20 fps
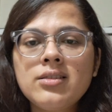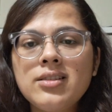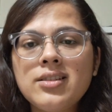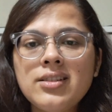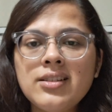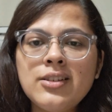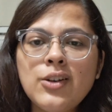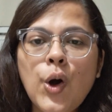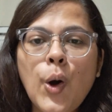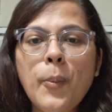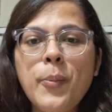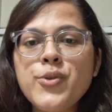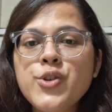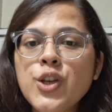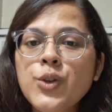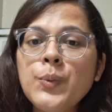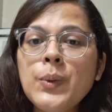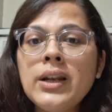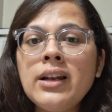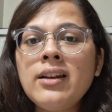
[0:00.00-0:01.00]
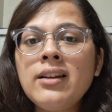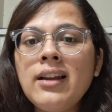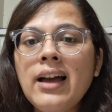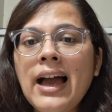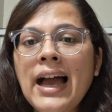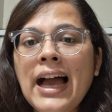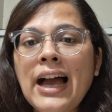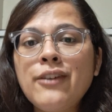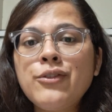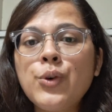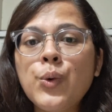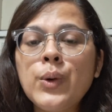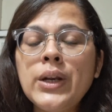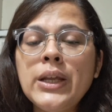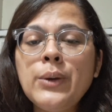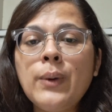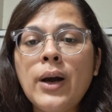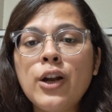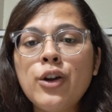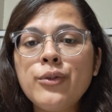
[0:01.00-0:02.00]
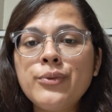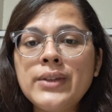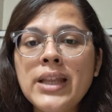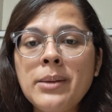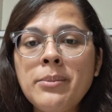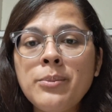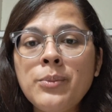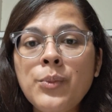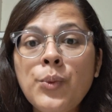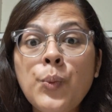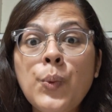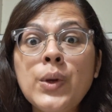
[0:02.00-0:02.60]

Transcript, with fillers: the option will have only one of them